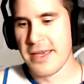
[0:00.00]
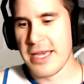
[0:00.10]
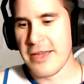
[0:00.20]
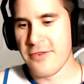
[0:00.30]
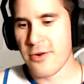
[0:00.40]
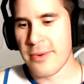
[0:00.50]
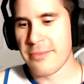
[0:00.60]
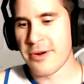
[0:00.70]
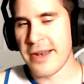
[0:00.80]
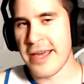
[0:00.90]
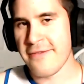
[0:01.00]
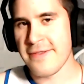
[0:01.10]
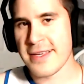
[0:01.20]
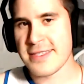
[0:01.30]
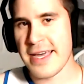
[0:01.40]
If you remember,
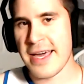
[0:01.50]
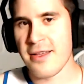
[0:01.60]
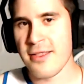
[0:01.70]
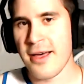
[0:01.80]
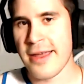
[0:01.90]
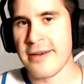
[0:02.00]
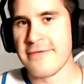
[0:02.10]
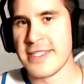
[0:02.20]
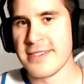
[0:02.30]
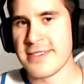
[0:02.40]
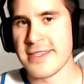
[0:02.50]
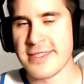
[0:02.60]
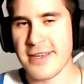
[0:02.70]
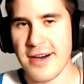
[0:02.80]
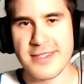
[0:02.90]
Netflix had a lot of Disney's
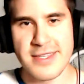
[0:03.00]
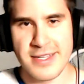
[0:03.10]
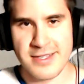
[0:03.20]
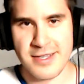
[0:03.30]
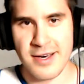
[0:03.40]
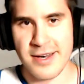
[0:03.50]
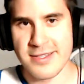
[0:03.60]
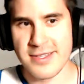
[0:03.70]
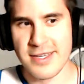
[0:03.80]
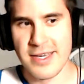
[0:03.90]
content on it,